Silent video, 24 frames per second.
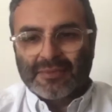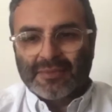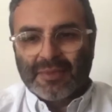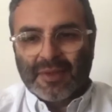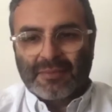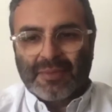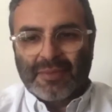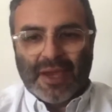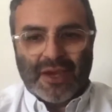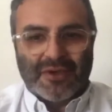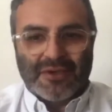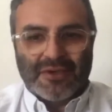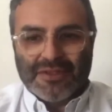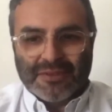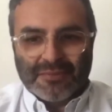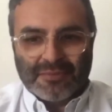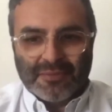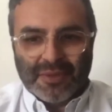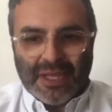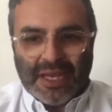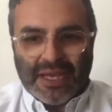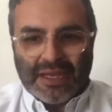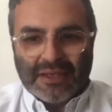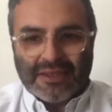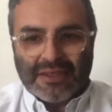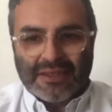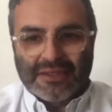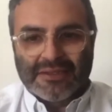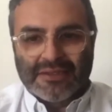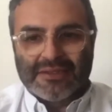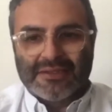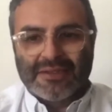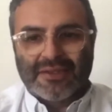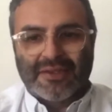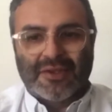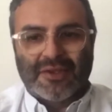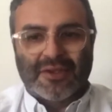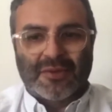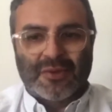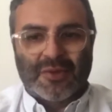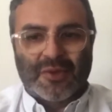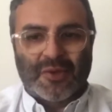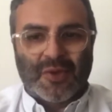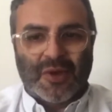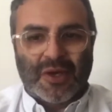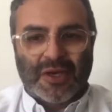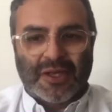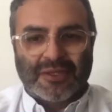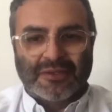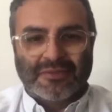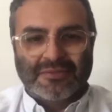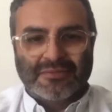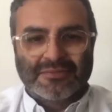My parents didn't plan it. They were quite